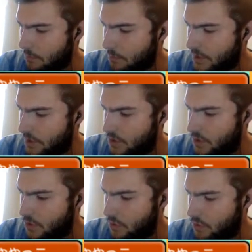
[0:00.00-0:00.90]

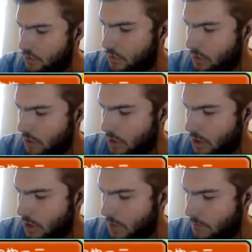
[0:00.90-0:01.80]
P2,
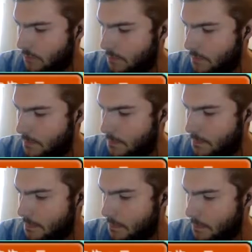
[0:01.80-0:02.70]
Calm,
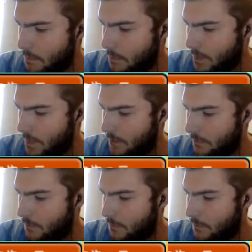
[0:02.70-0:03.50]
Meta.